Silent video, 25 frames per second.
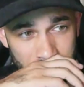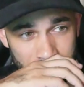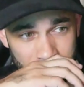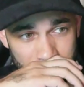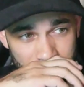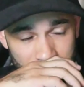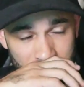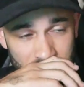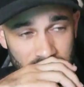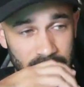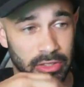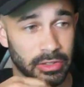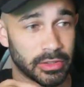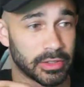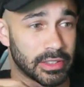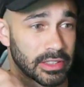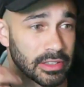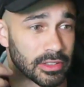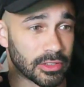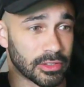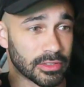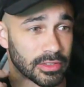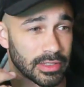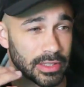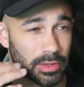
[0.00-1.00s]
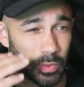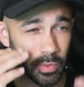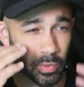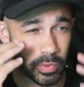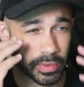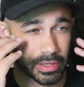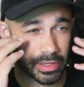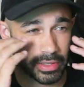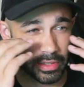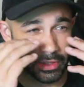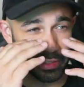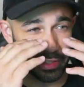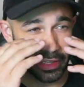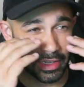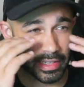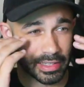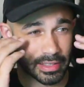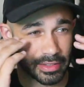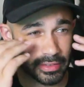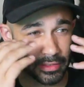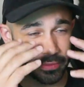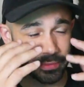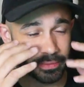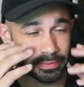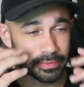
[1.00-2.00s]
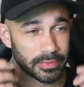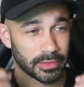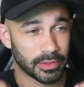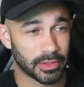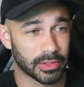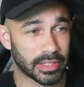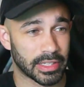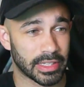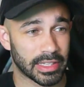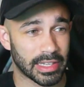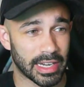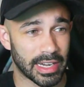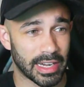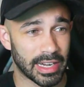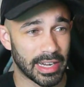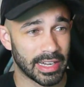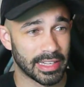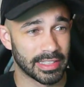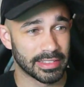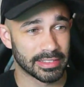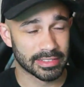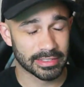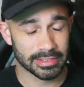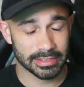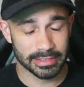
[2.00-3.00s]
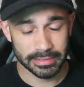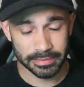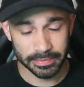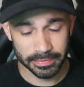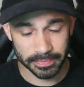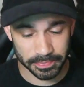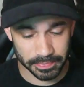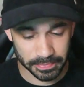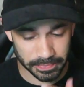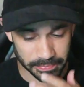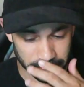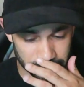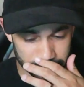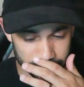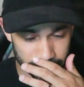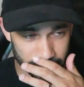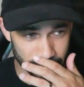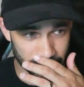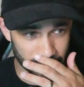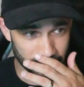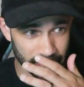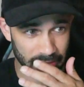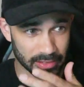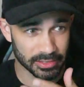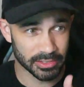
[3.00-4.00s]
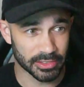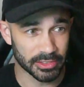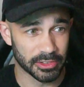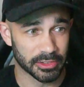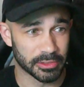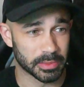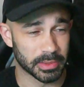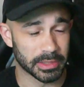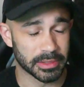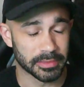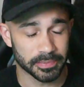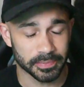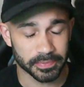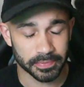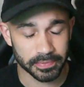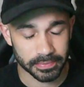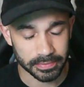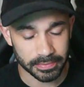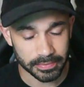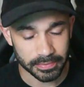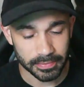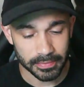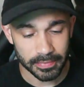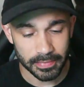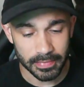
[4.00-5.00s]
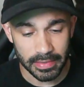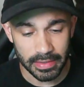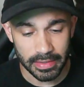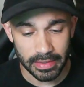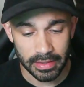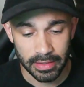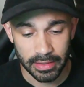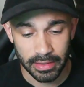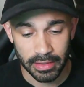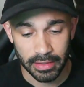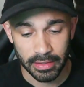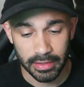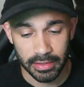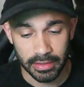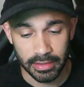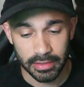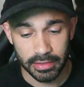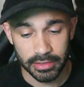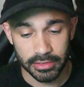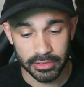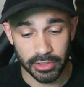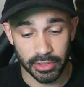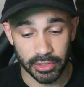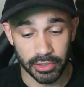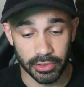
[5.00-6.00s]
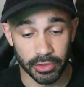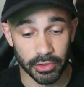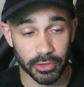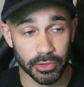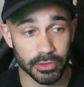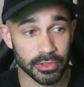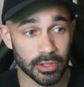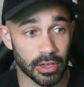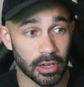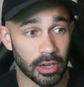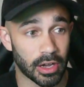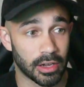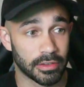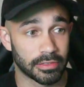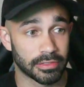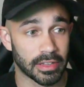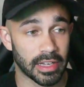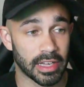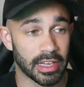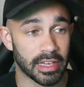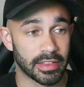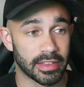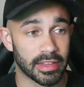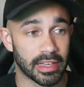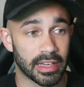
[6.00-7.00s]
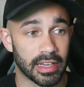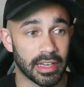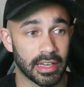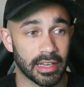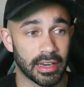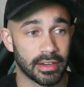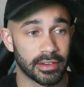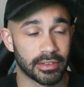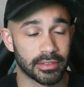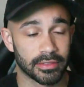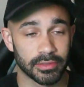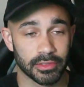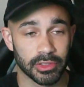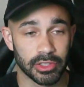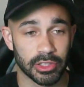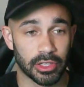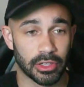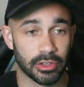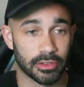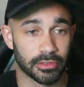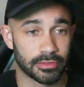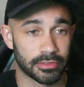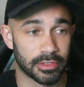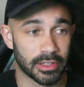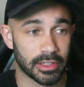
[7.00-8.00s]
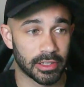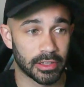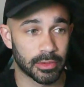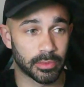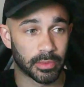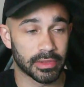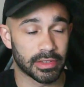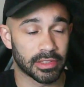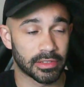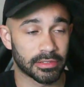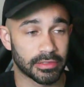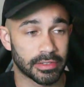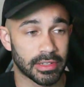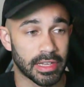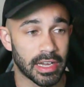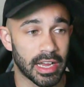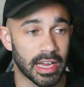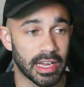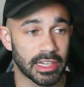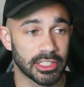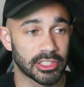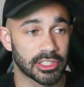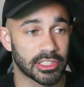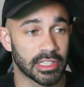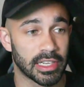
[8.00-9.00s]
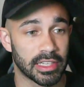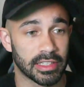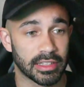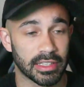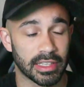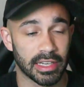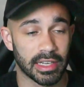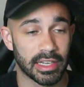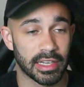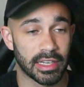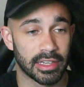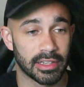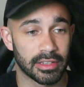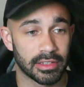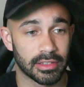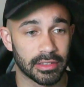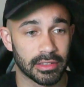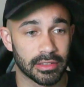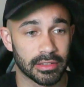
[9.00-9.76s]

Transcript: so you don't get those like weird like looking eyes. Excuse me. Turn those off, and then fill in with the flash. And then